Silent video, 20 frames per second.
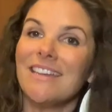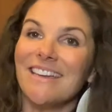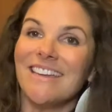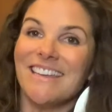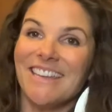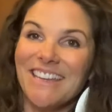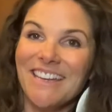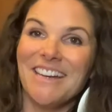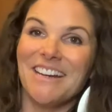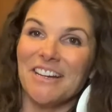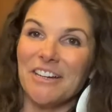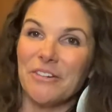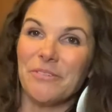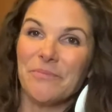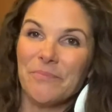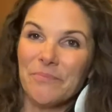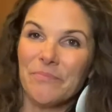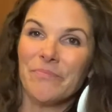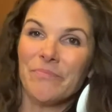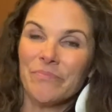in here.
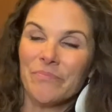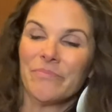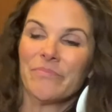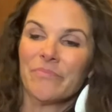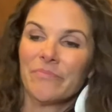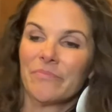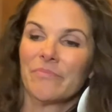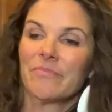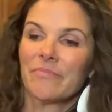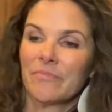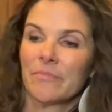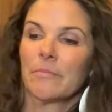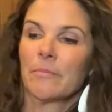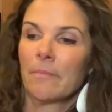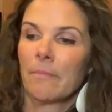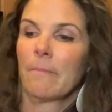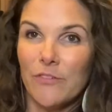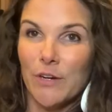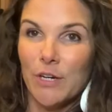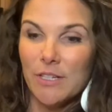
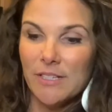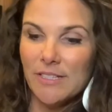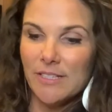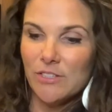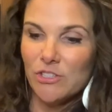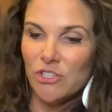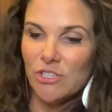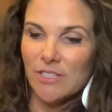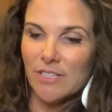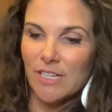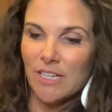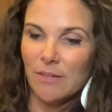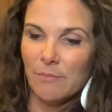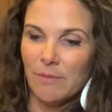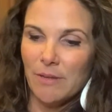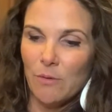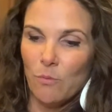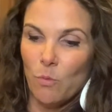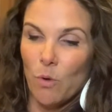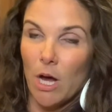First, it's just gonna
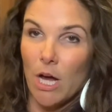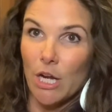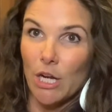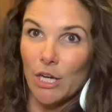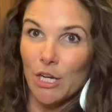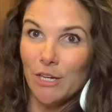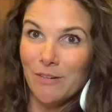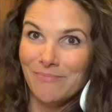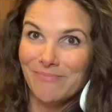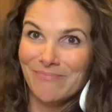be water,